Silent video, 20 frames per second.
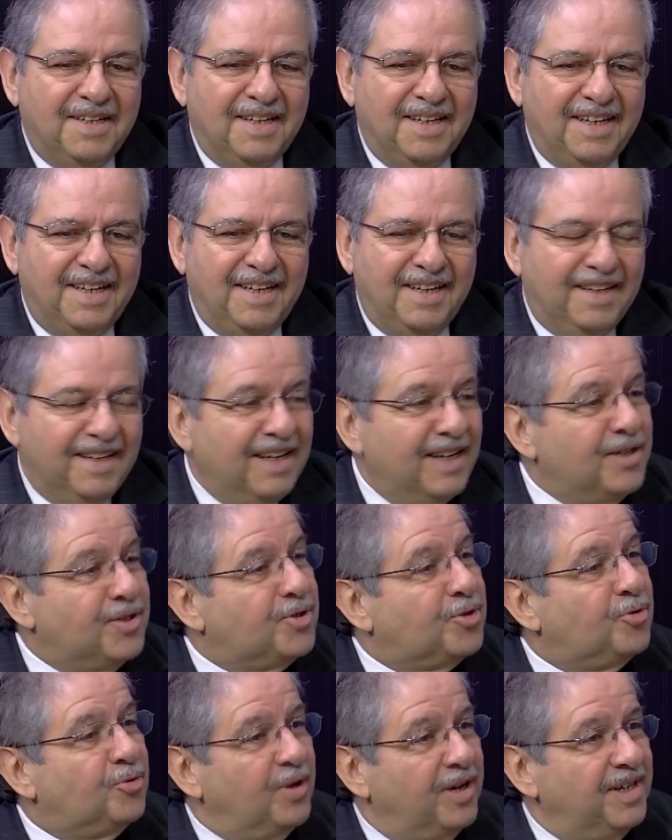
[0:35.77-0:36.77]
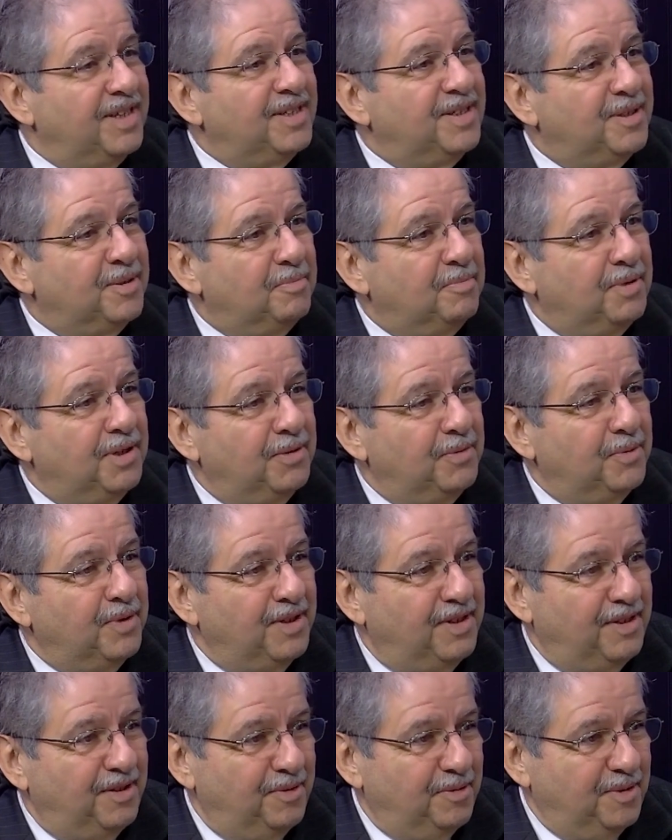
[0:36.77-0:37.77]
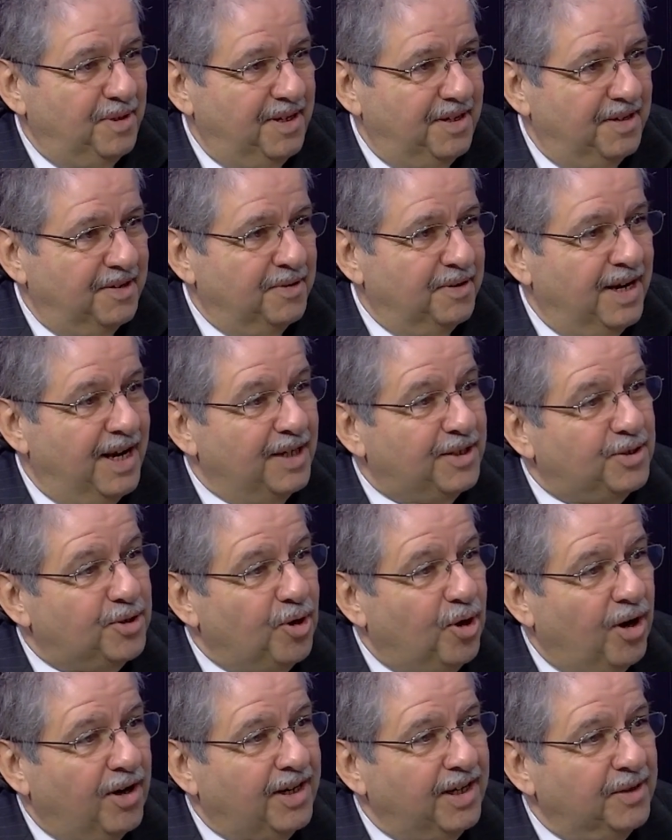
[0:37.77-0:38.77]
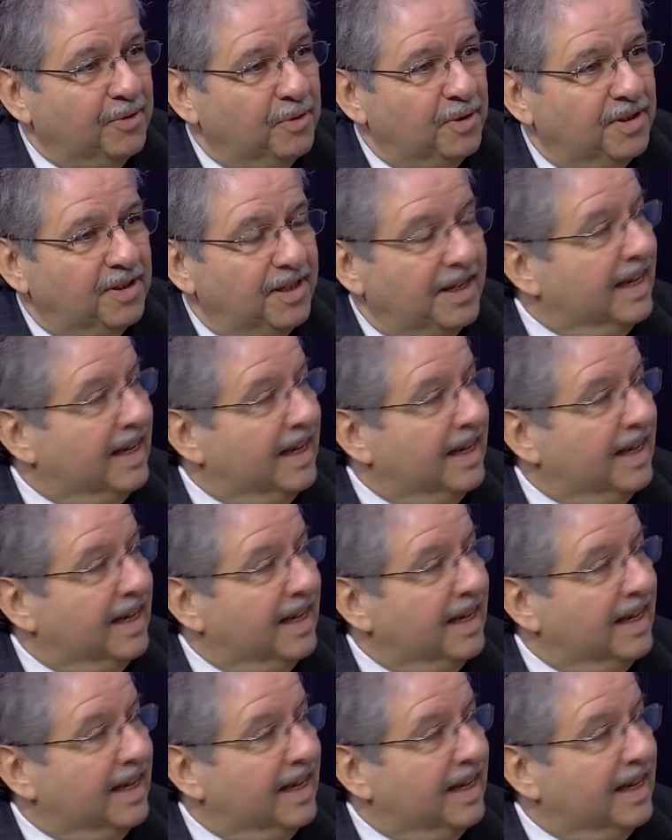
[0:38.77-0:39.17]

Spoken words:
It's great to be with you here at Talking with E,